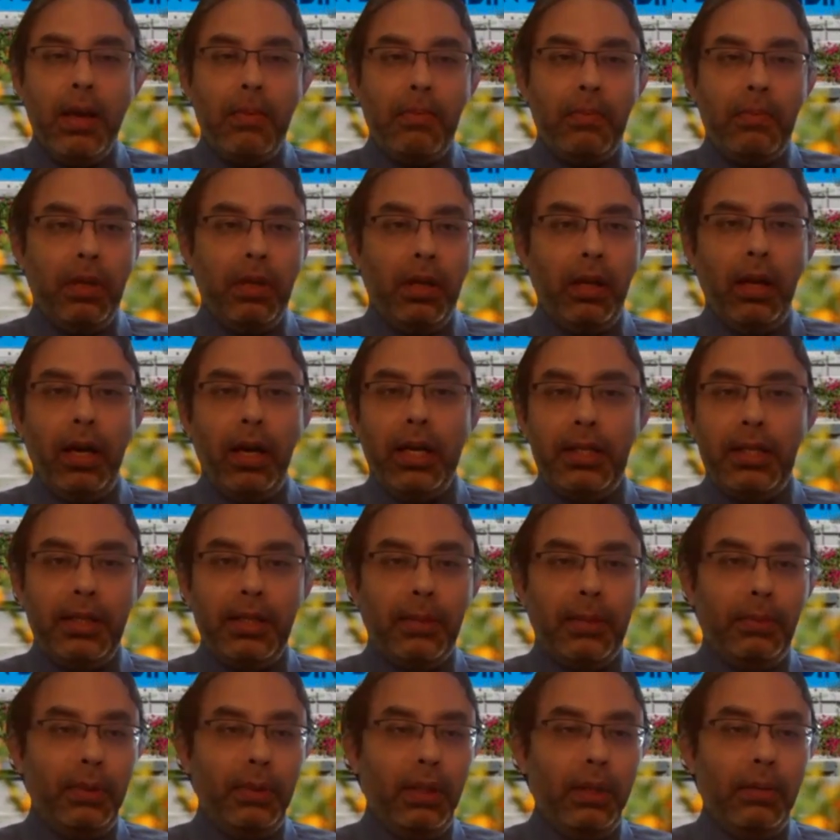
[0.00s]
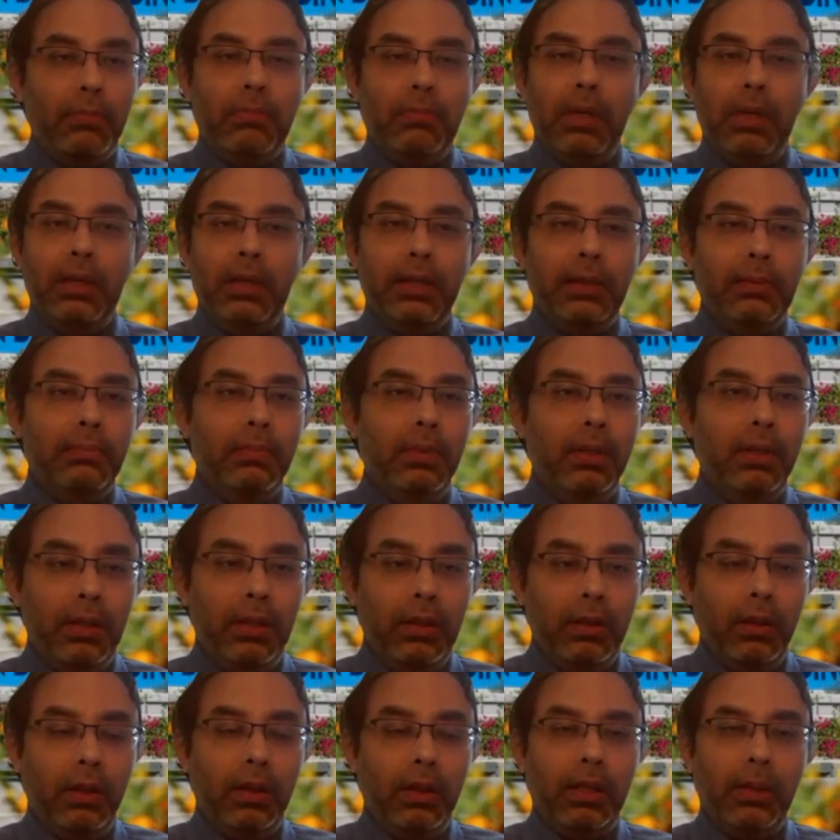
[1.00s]
be a large company, a
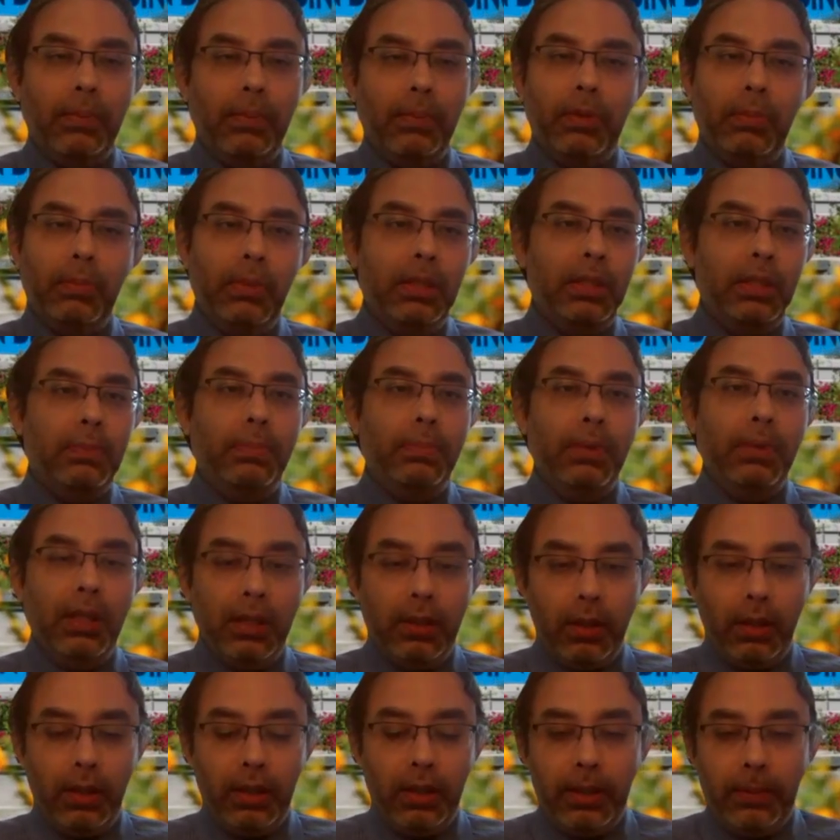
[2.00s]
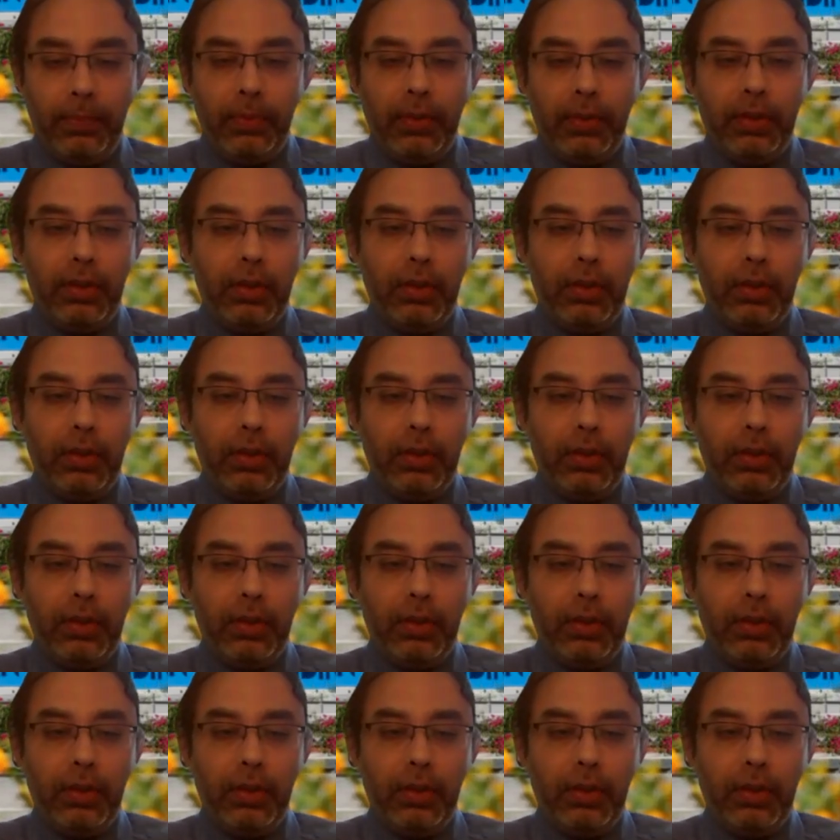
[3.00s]
multi-million dollar company, multi-billion dollar company.